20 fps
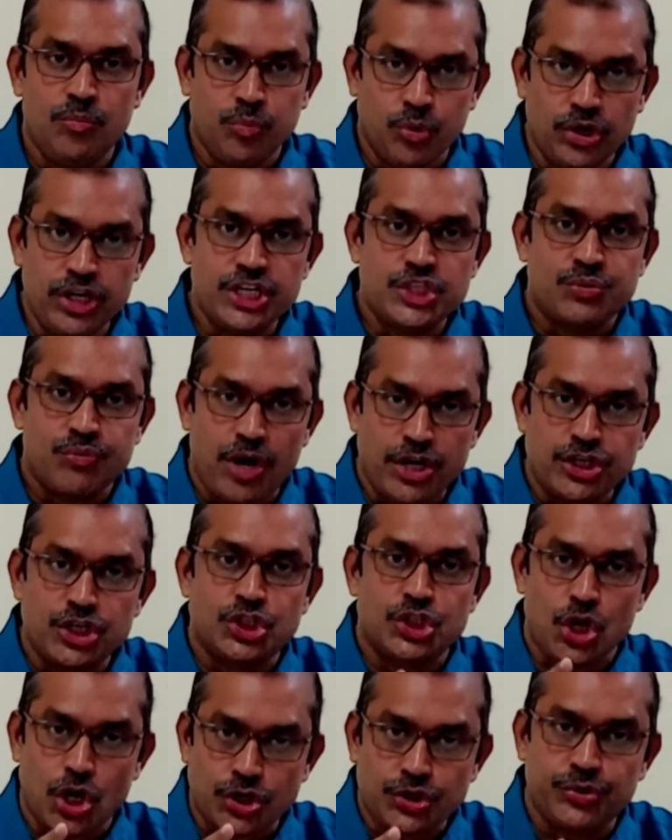Police want to
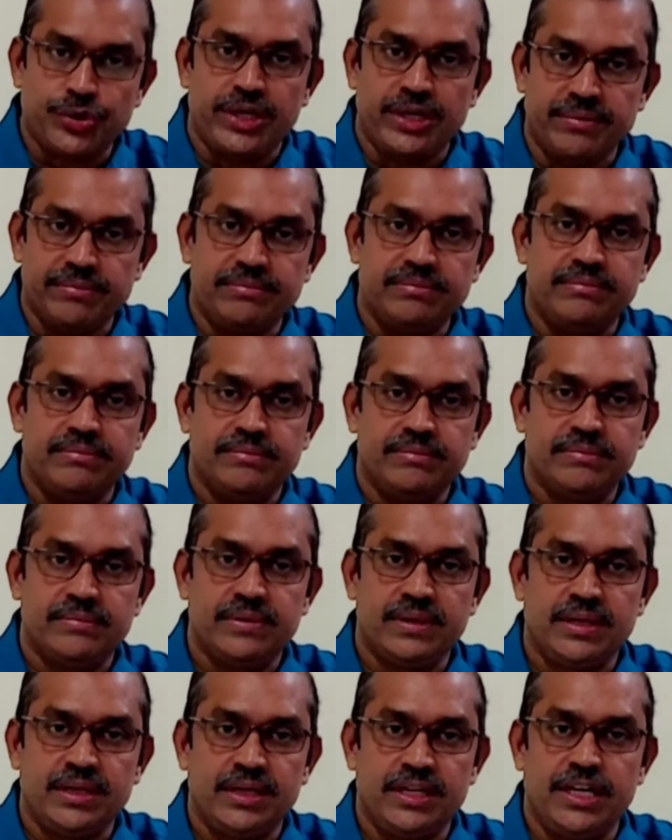talk to
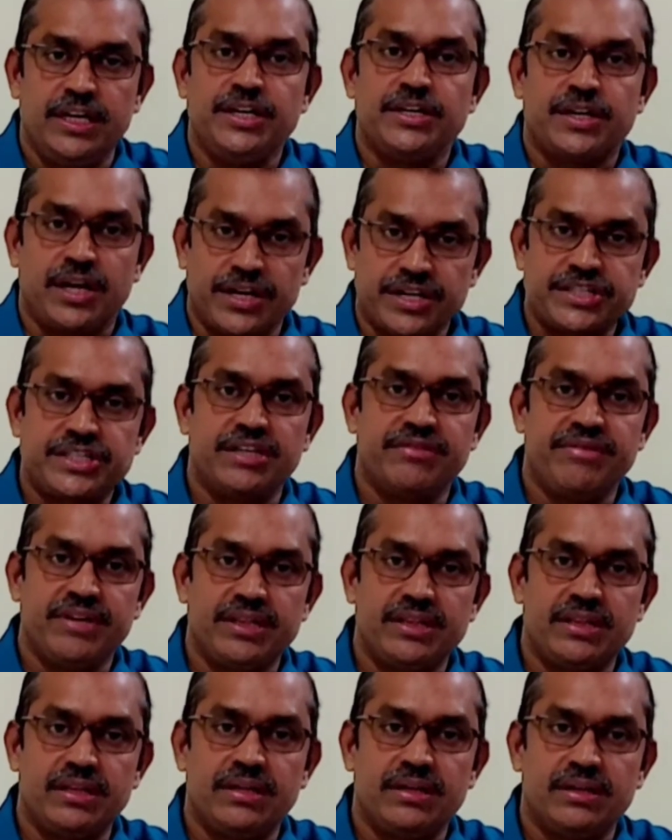him in connection
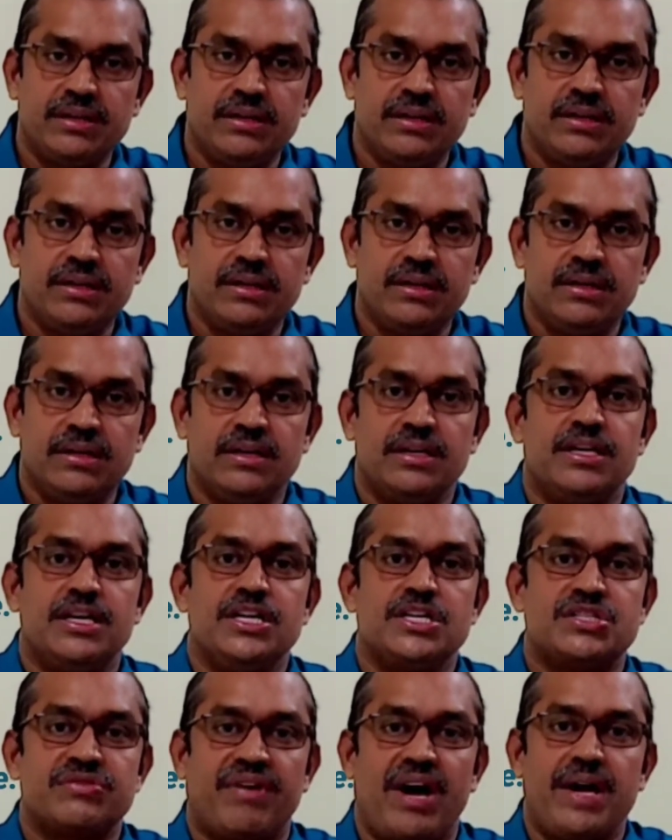with
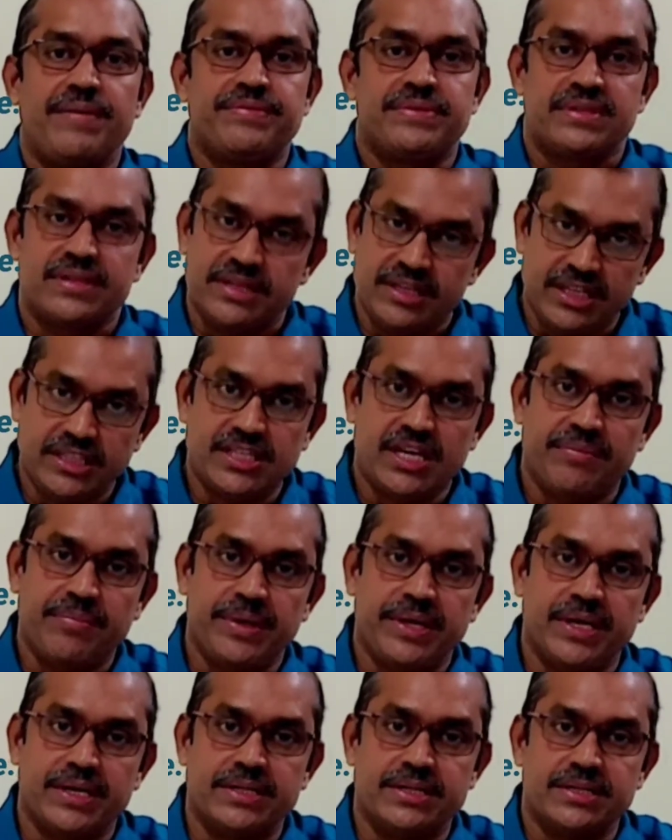his wife's
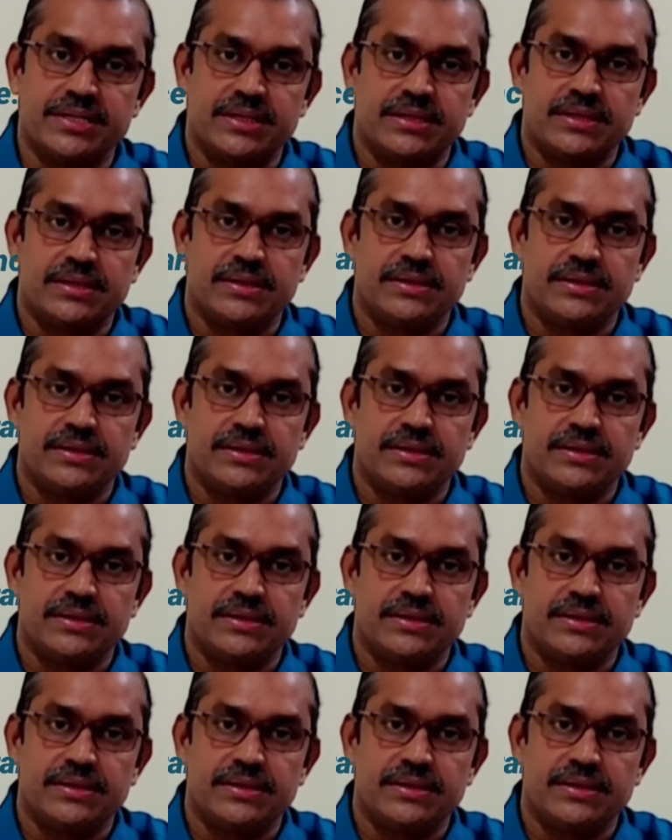disappearance.